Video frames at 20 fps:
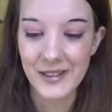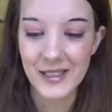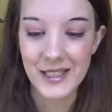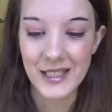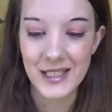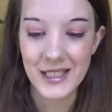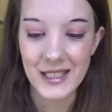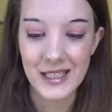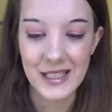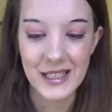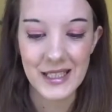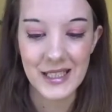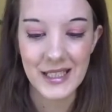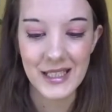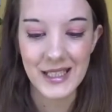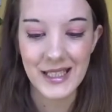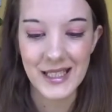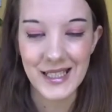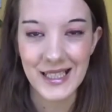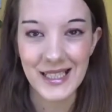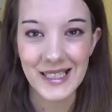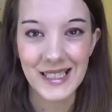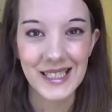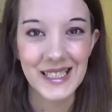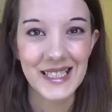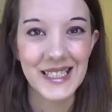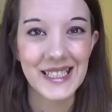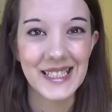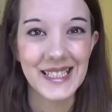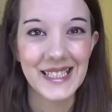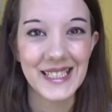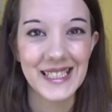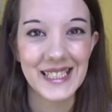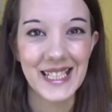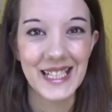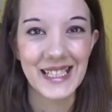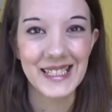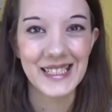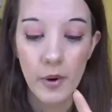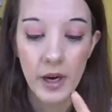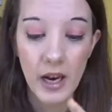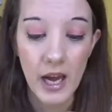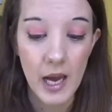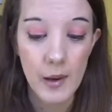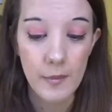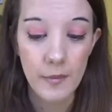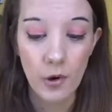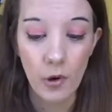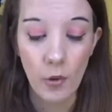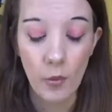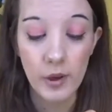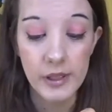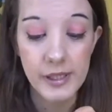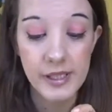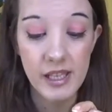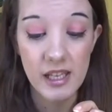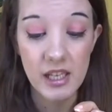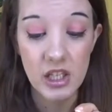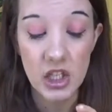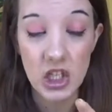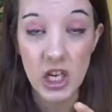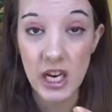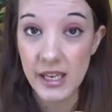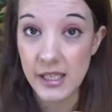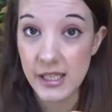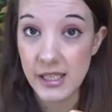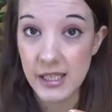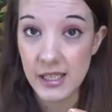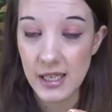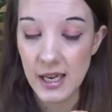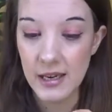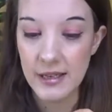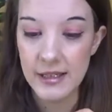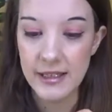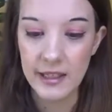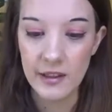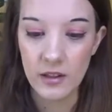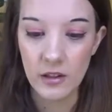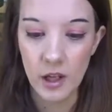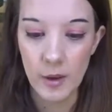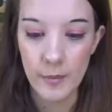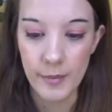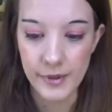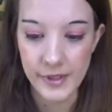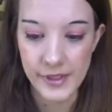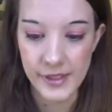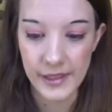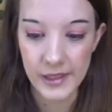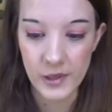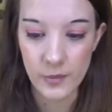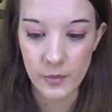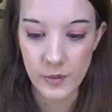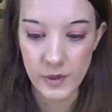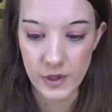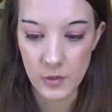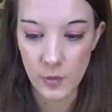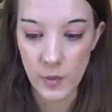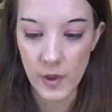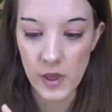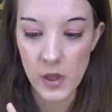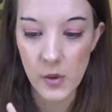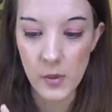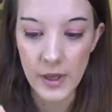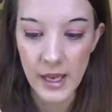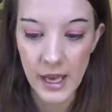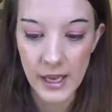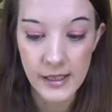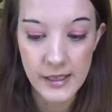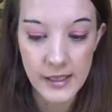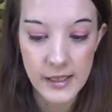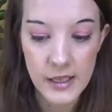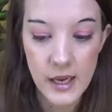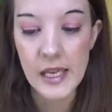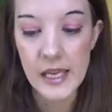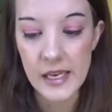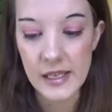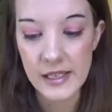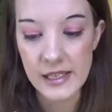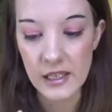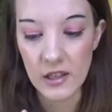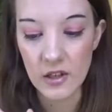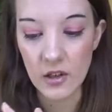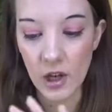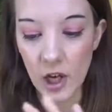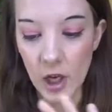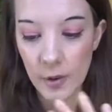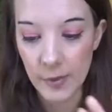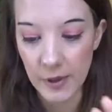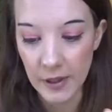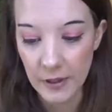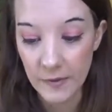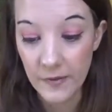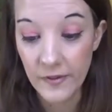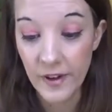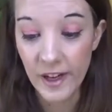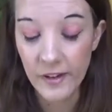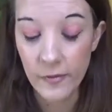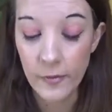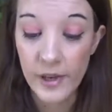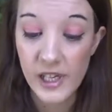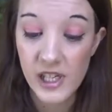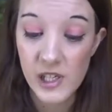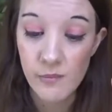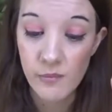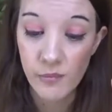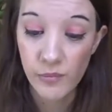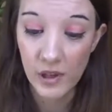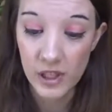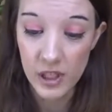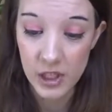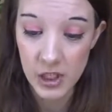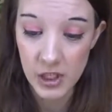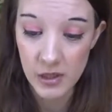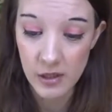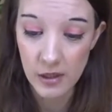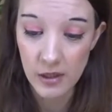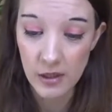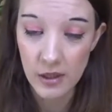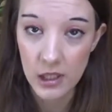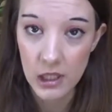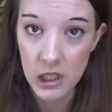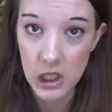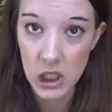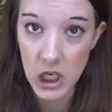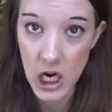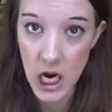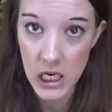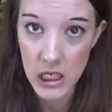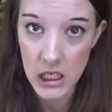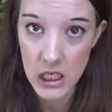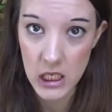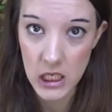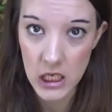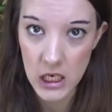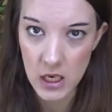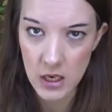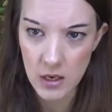which that's a lot. What I bought was the chest and dingle hopper set, which is where you get the dingle hopper 5-piece brush set.